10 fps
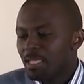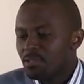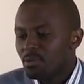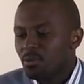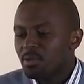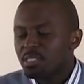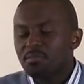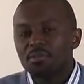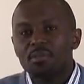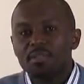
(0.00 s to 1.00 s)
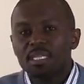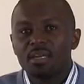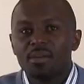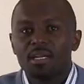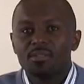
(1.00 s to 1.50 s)
So who is involved in
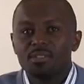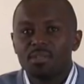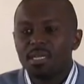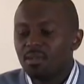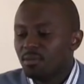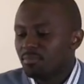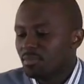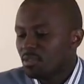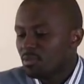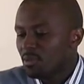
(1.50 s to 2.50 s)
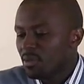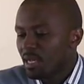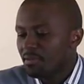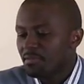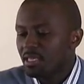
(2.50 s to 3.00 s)
carrying out a trial? You
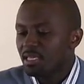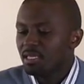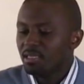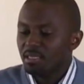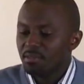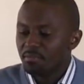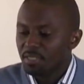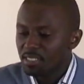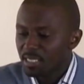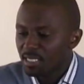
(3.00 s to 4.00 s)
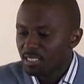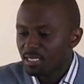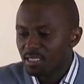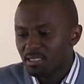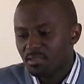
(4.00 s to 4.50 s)
have the
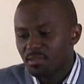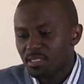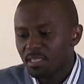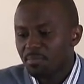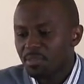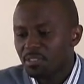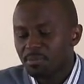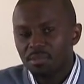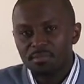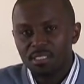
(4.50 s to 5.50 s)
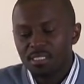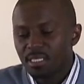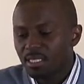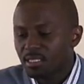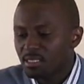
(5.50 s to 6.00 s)
investigators. These are the principal
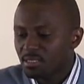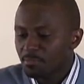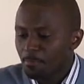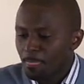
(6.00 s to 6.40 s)
investigators.